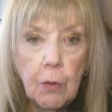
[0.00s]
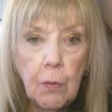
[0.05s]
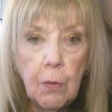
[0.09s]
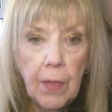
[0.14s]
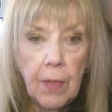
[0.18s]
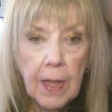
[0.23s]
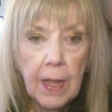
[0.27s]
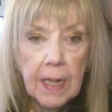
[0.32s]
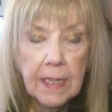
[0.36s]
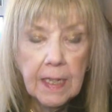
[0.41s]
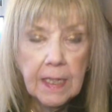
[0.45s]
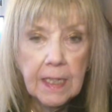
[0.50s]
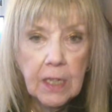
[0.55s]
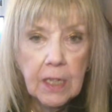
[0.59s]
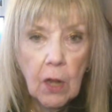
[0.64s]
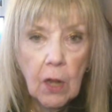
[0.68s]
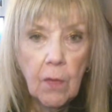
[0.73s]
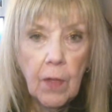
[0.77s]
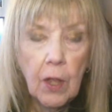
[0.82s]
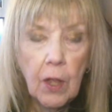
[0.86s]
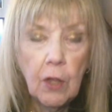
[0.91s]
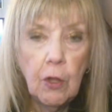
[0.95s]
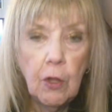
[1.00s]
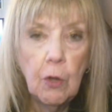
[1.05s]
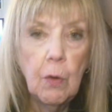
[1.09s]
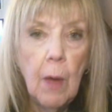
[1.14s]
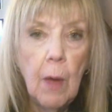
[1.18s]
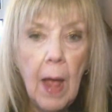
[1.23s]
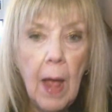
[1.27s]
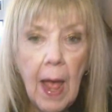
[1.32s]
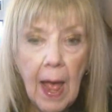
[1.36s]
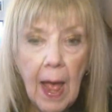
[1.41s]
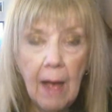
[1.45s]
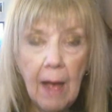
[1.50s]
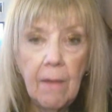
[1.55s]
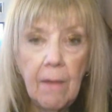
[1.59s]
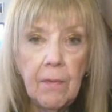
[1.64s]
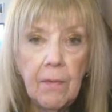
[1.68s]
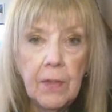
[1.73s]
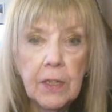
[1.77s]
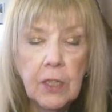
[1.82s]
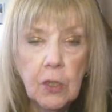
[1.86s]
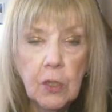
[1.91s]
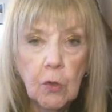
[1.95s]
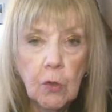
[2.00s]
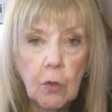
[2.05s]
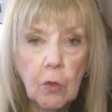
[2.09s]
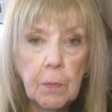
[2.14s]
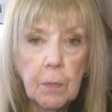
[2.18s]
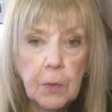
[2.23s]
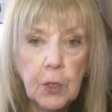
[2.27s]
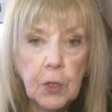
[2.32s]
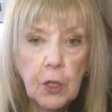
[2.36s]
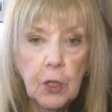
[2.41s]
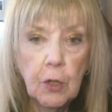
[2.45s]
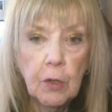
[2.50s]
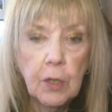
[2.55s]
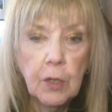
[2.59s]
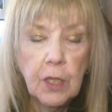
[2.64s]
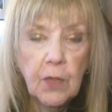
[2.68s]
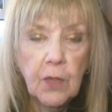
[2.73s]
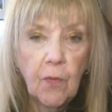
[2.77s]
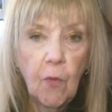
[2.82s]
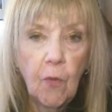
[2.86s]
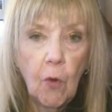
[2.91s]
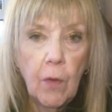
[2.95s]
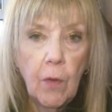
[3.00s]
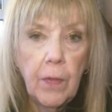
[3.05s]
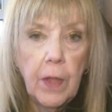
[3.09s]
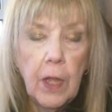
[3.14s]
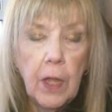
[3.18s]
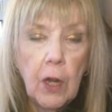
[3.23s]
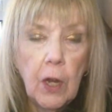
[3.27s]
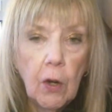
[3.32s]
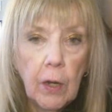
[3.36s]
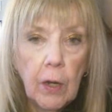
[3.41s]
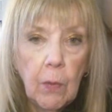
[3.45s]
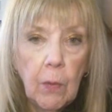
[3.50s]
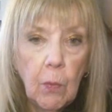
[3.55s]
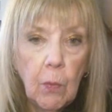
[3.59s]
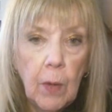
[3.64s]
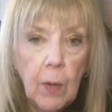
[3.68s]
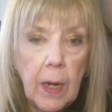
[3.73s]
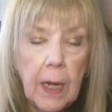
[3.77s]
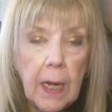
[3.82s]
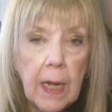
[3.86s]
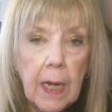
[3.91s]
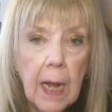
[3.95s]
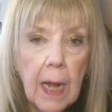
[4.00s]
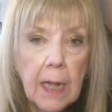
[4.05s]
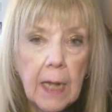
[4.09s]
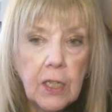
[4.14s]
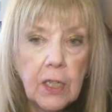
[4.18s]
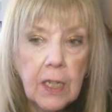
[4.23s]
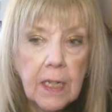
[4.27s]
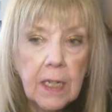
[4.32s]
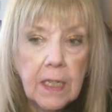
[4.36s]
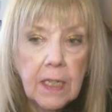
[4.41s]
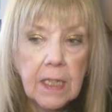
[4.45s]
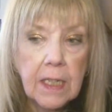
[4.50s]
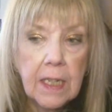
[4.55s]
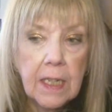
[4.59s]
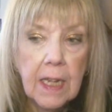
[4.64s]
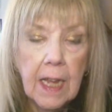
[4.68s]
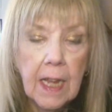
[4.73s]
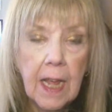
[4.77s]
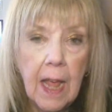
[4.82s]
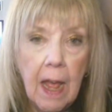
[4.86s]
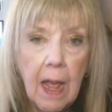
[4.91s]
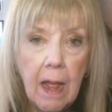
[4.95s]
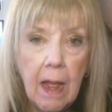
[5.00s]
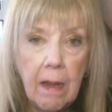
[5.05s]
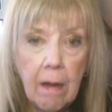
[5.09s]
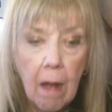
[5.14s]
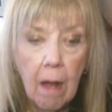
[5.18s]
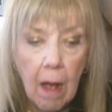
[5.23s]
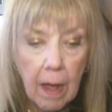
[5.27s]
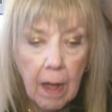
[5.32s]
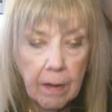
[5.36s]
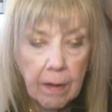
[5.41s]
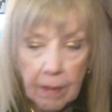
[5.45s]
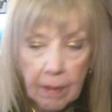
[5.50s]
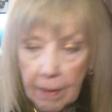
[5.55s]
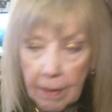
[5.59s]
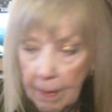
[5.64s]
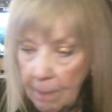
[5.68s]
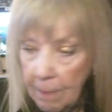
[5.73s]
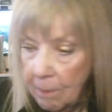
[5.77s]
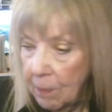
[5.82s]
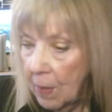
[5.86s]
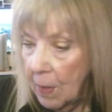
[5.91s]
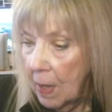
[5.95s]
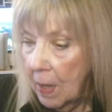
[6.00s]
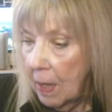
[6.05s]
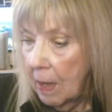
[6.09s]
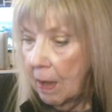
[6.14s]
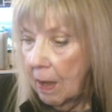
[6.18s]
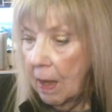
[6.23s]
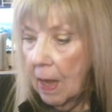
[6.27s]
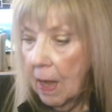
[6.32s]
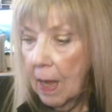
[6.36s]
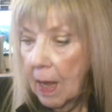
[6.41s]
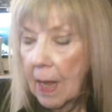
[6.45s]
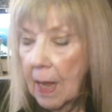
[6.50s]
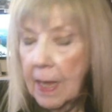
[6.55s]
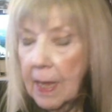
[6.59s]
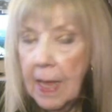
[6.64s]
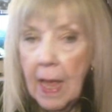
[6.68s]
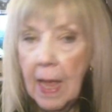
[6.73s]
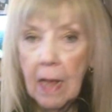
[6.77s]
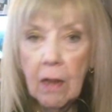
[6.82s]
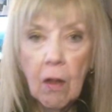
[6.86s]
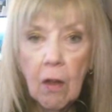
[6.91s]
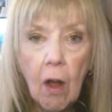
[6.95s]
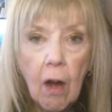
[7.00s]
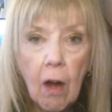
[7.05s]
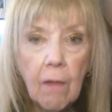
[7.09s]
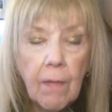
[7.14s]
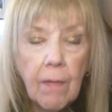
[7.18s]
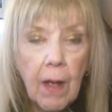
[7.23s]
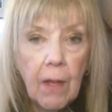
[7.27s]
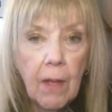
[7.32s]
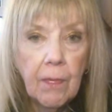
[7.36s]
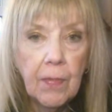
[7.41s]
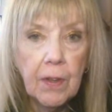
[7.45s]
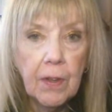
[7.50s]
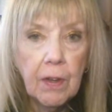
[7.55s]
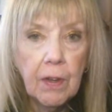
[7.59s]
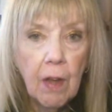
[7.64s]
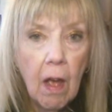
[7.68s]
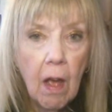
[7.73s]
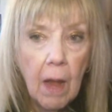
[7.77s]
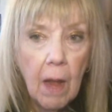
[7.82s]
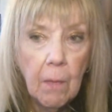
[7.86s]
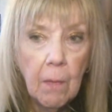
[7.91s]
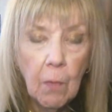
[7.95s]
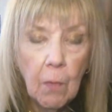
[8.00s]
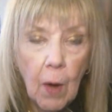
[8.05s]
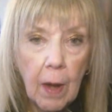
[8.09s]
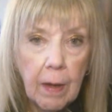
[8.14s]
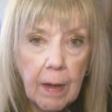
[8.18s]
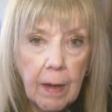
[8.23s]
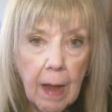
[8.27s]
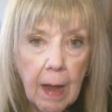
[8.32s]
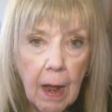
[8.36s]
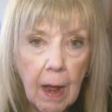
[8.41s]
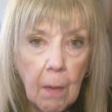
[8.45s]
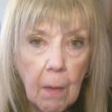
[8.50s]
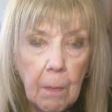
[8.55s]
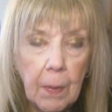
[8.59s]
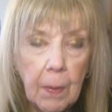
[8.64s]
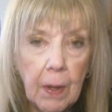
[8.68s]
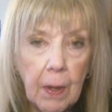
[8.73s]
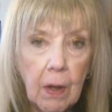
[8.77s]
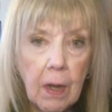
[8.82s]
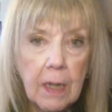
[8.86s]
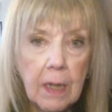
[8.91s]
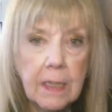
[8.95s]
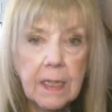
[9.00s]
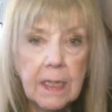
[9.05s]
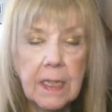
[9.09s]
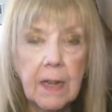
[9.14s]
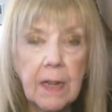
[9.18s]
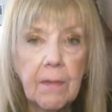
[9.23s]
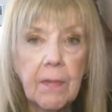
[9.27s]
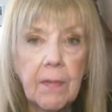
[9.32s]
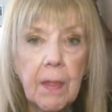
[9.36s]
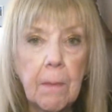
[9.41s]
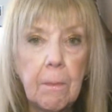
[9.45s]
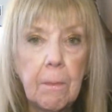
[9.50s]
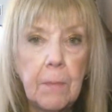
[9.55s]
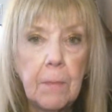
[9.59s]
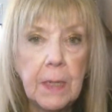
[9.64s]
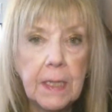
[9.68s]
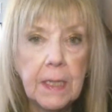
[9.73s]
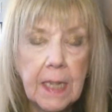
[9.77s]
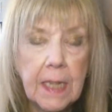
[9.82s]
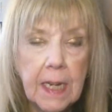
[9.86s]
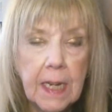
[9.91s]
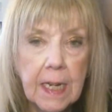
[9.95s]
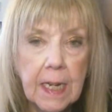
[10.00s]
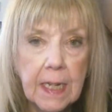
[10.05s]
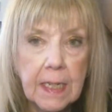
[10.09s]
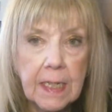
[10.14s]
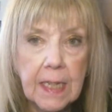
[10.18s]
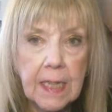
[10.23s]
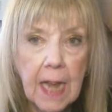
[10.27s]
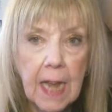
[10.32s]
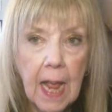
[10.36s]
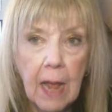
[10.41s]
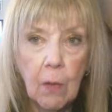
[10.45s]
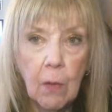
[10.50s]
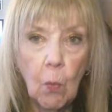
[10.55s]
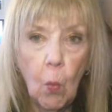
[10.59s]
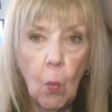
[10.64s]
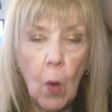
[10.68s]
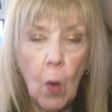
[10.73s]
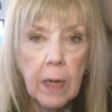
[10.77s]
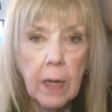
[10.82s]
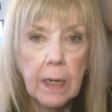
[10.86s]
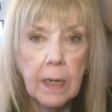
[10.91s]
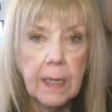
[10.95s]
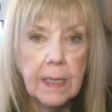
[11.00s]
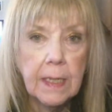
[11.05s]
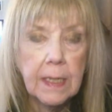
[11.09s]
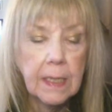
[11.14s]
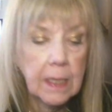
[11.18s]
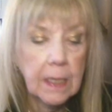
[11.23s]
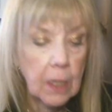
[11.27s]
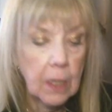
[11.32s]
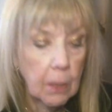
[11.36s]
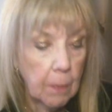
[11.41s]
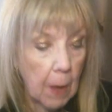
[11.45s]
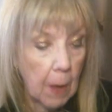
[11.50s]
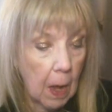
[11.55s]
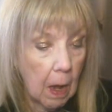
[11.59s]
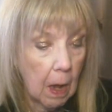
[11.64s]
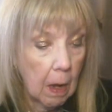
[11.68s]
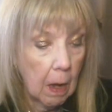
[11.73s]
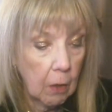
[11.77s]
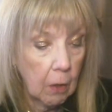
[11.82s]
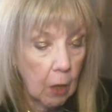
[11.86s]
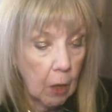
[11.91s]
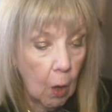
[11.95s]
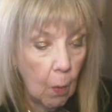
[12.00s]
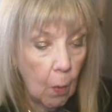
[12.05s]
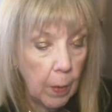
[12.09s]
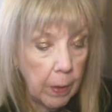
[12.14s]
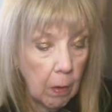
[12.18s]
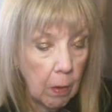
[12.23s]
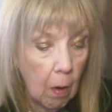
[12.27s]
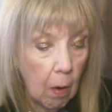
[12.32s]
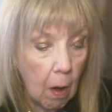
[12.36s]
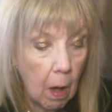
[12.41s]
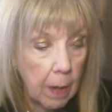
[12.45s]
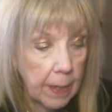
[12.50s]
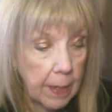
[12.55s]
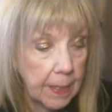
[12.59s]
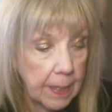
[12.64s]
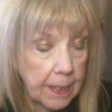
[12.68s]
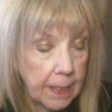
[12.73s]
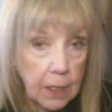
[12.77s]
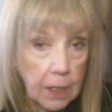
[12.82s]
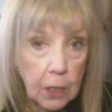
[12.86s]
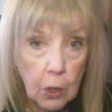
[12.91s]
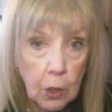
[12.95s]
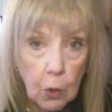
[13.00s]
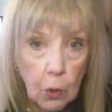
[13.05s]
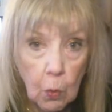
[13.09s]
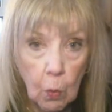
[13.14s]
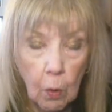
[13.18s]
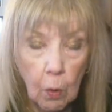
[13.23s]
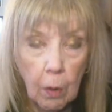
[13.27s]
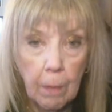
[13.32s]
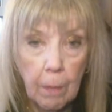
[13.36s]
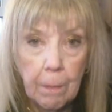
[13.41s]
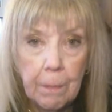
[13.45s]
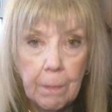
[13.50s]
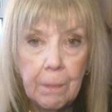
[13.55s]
this so that you have the scriptures for the yearly reading. I just cannot... I can't carve out the time right now because of the busyness and what is uh, going on in school.